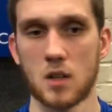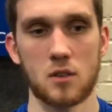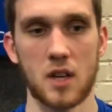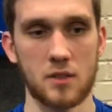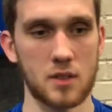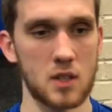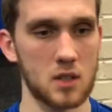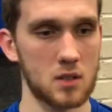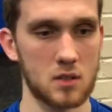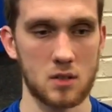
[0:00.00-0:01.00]
Literally
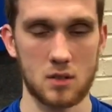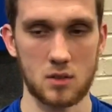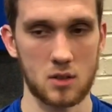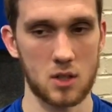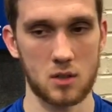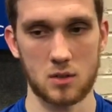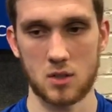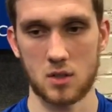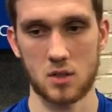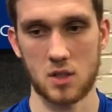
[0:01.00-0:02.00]
everything, you know,
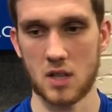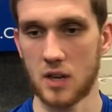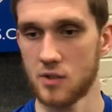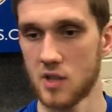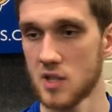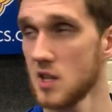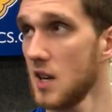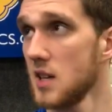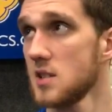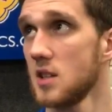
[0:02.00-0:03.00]
just, it's not really a
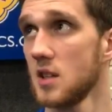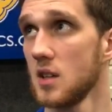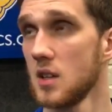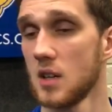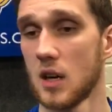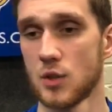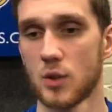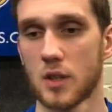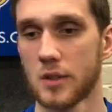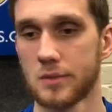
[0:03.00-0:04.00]
shot. I was
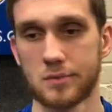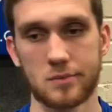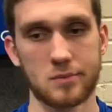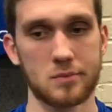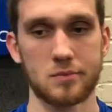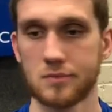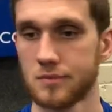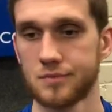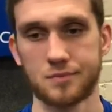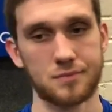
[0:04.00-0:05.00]
working
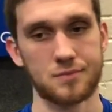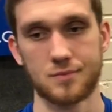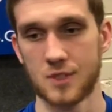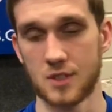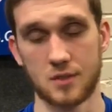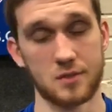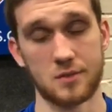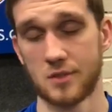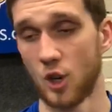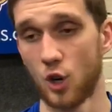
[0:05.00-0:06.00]
just
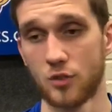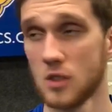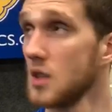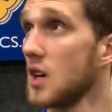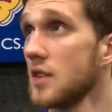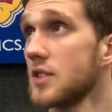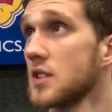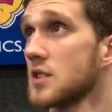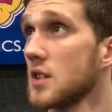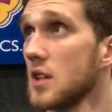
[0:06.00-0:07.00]
overall
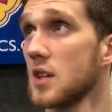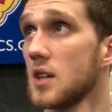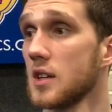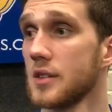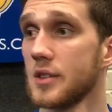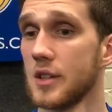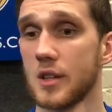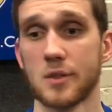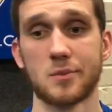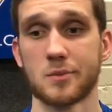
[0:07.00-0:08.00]
offense, you
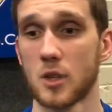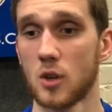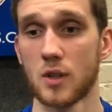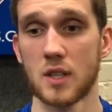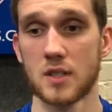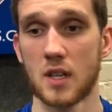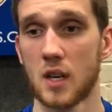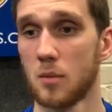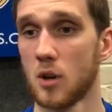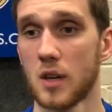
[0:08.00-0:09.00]
know, going
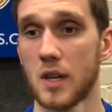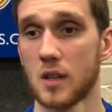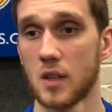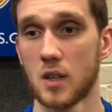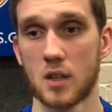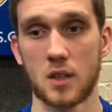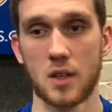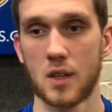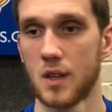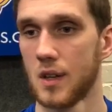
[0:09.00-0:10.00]
inside, ball handling,
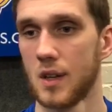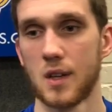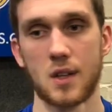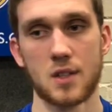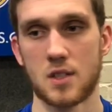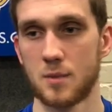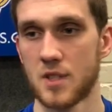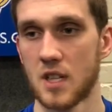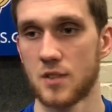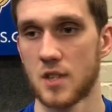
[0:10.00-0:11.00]
some
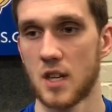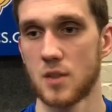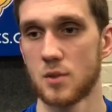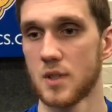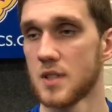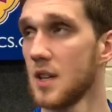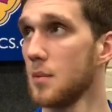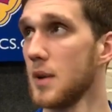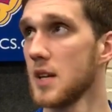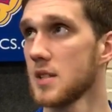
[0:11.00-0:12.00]
tough shots with
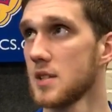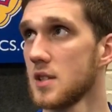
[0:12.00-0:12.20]
step backs and